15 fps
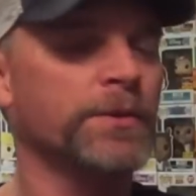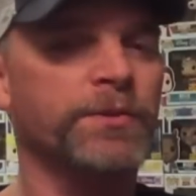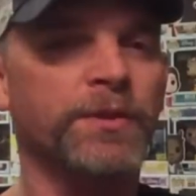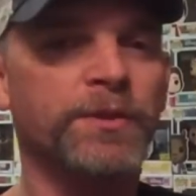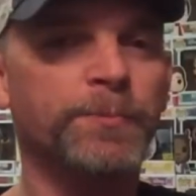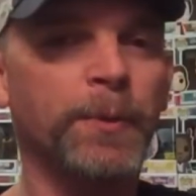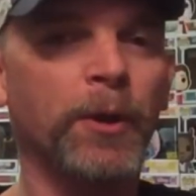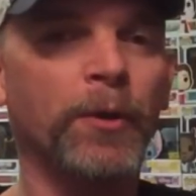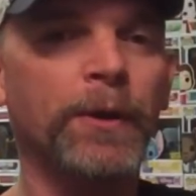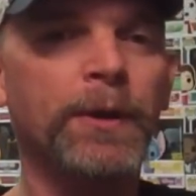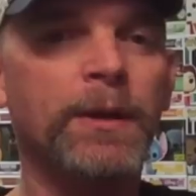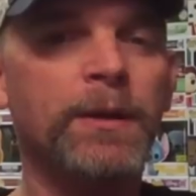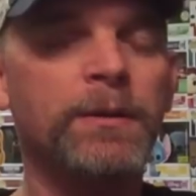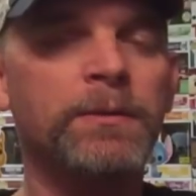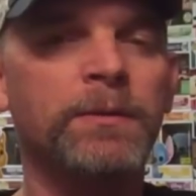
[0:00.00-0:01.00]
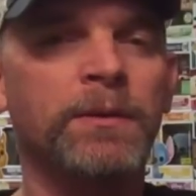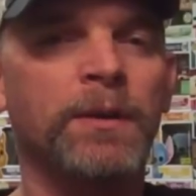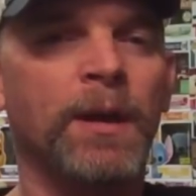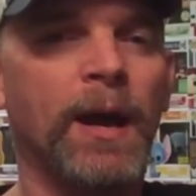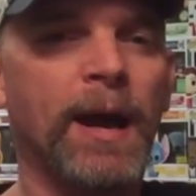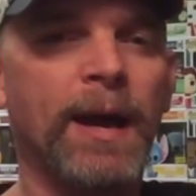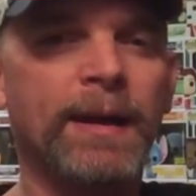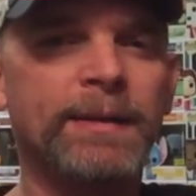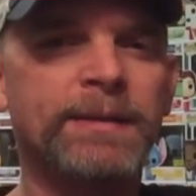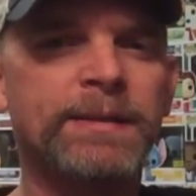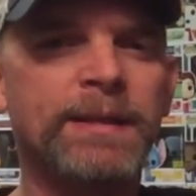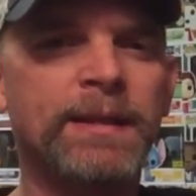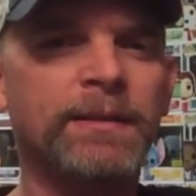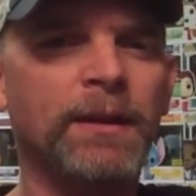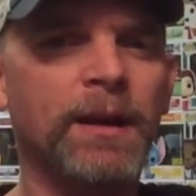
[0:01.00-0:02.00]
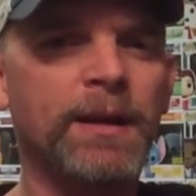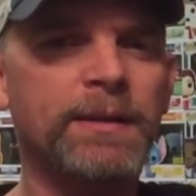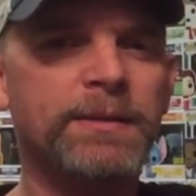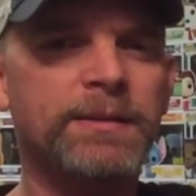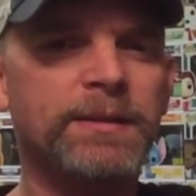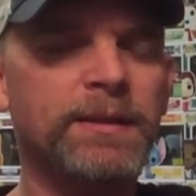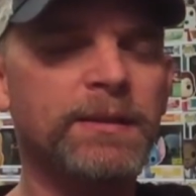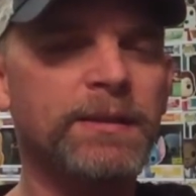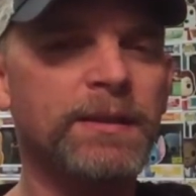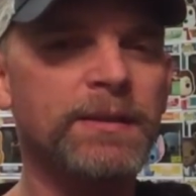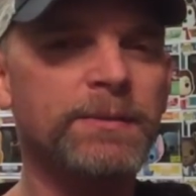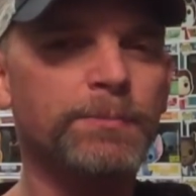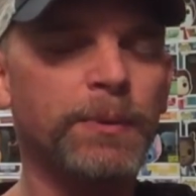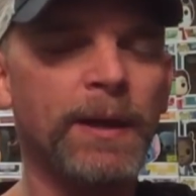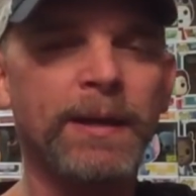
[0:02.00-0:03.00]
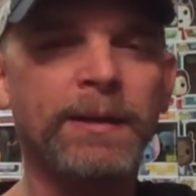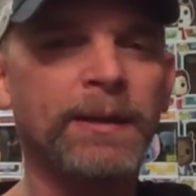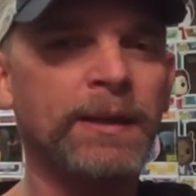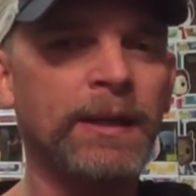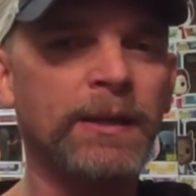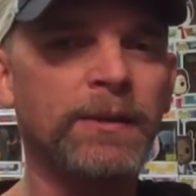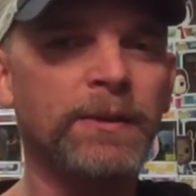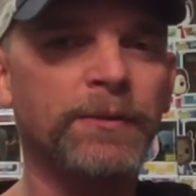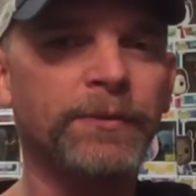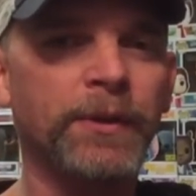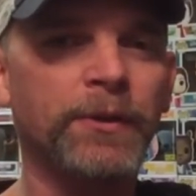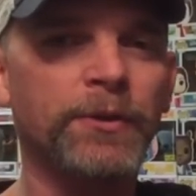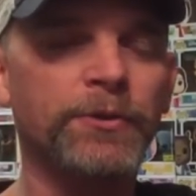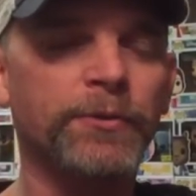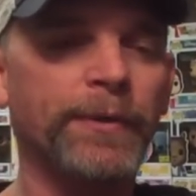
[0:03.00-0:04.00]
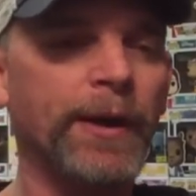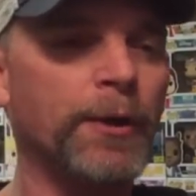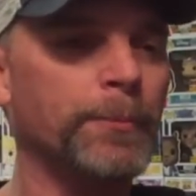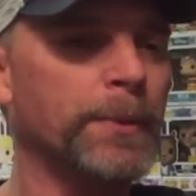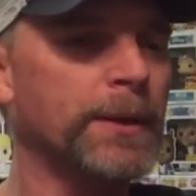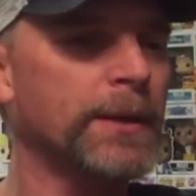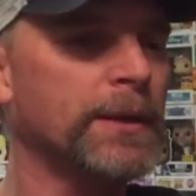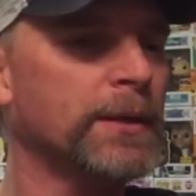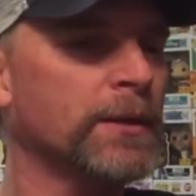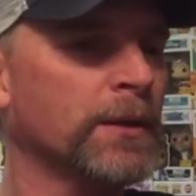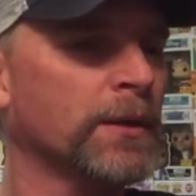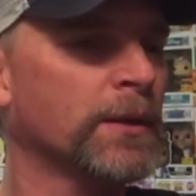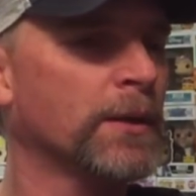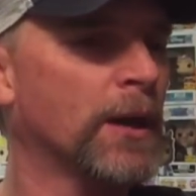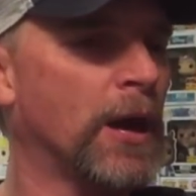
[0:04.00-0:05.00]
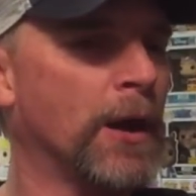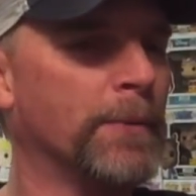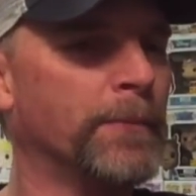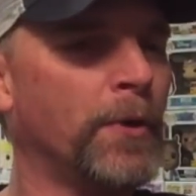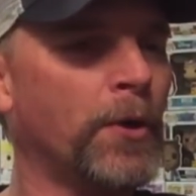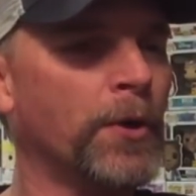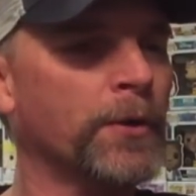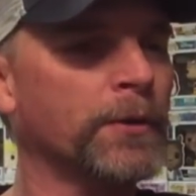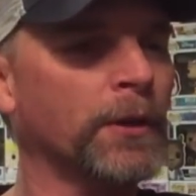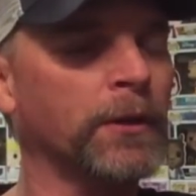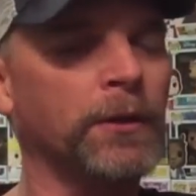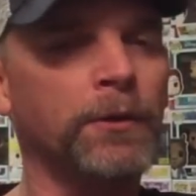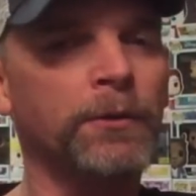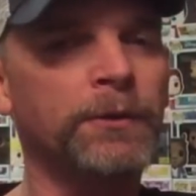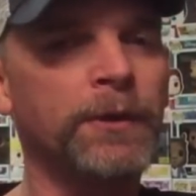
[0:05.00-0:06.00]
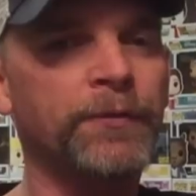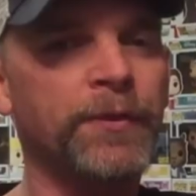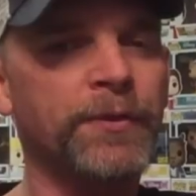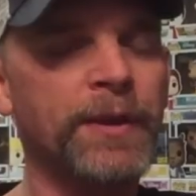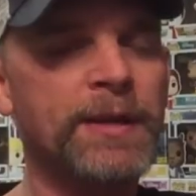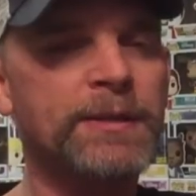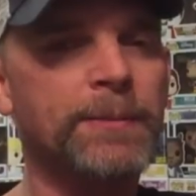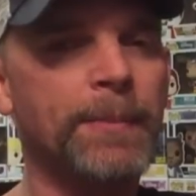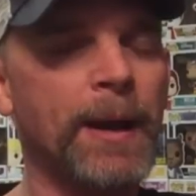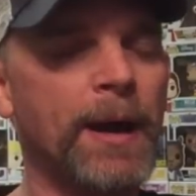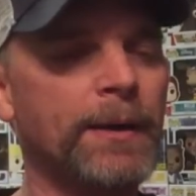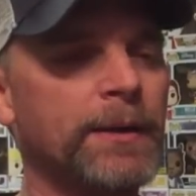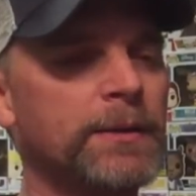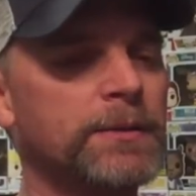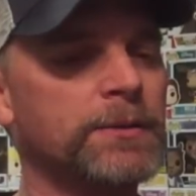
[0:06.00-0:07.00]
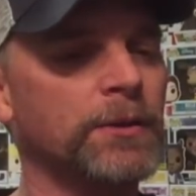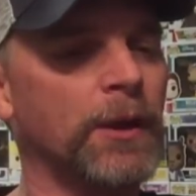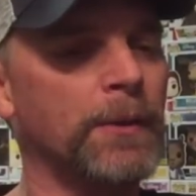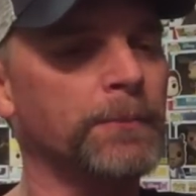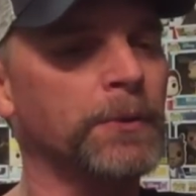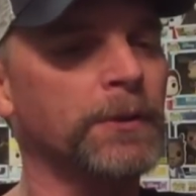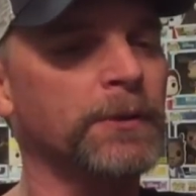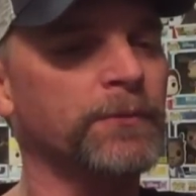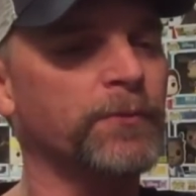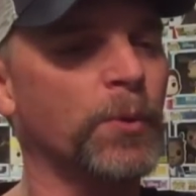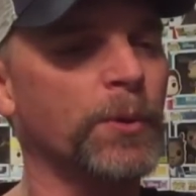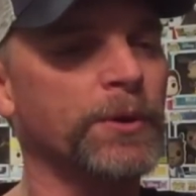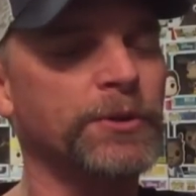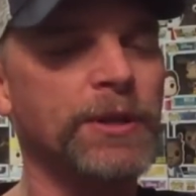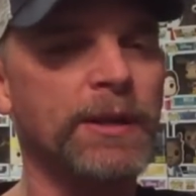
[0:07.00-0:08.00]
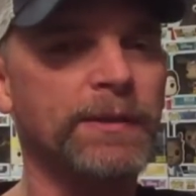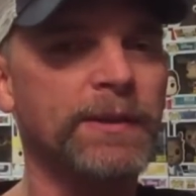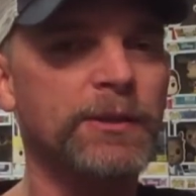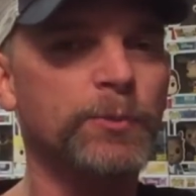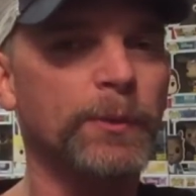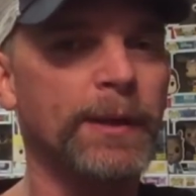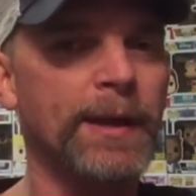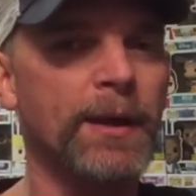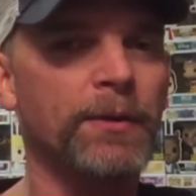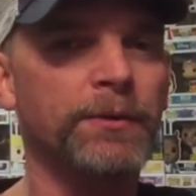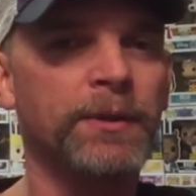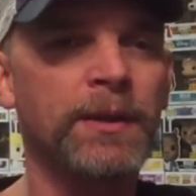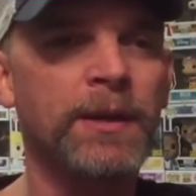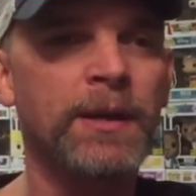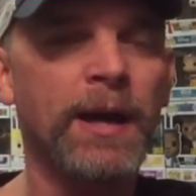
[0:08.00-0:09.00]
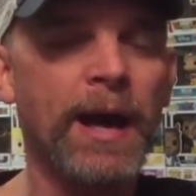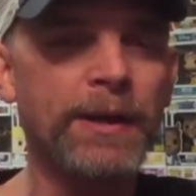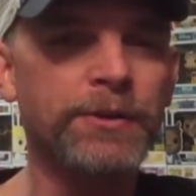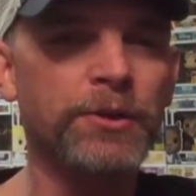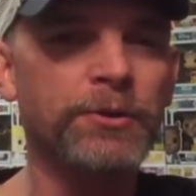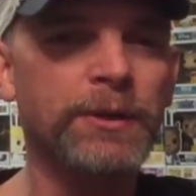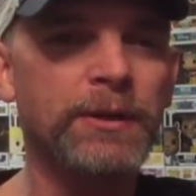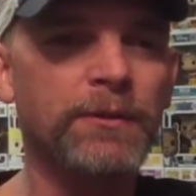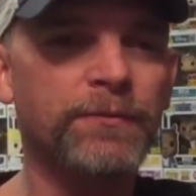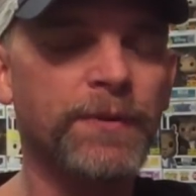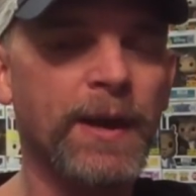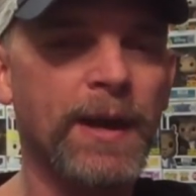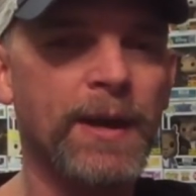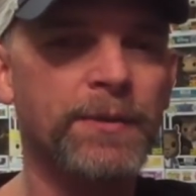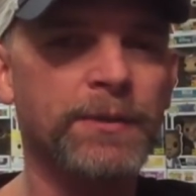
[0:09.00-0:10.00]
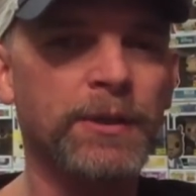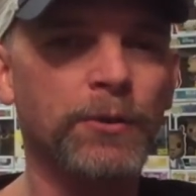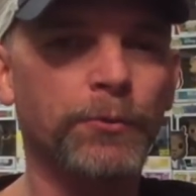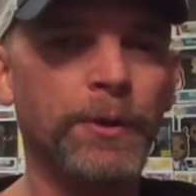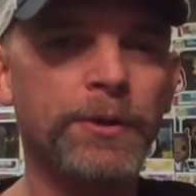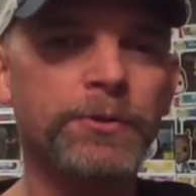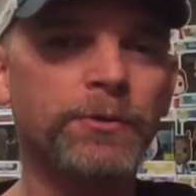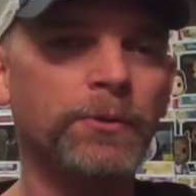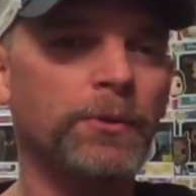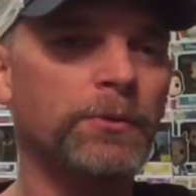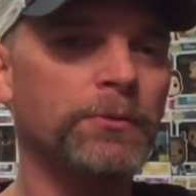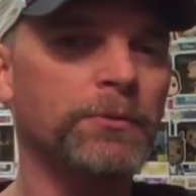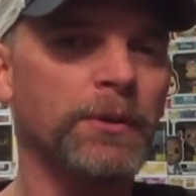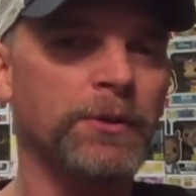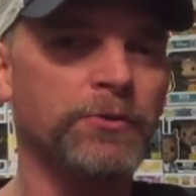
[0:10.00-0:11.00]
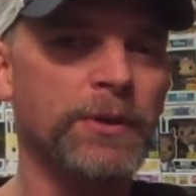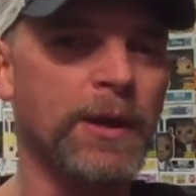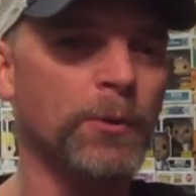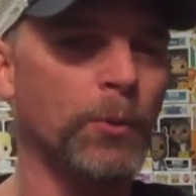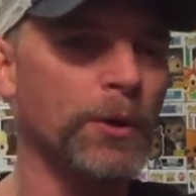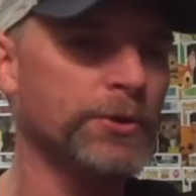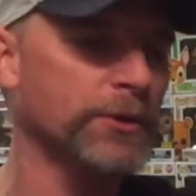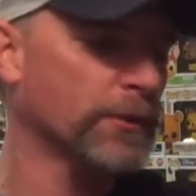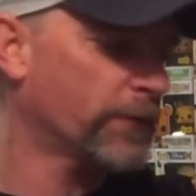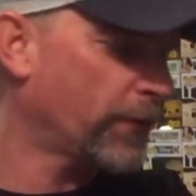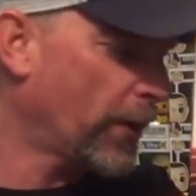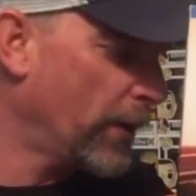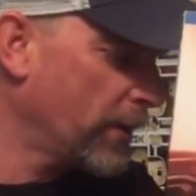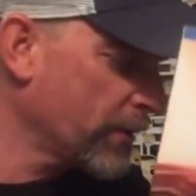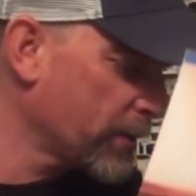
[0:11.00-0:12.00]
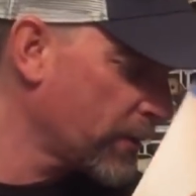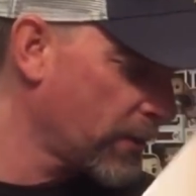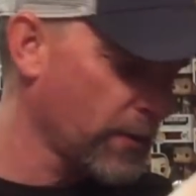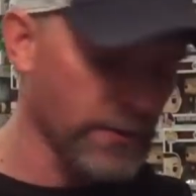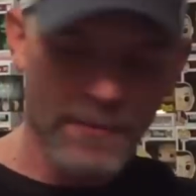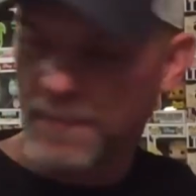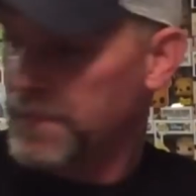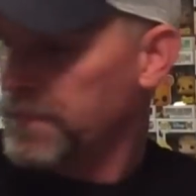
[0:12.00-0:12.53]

Suspiria. I did not see this playing in any of the theaters around me. i um, heard a little different things about it, so I'm looking forward to checking this one out. I do need to find the original and try to watch it first.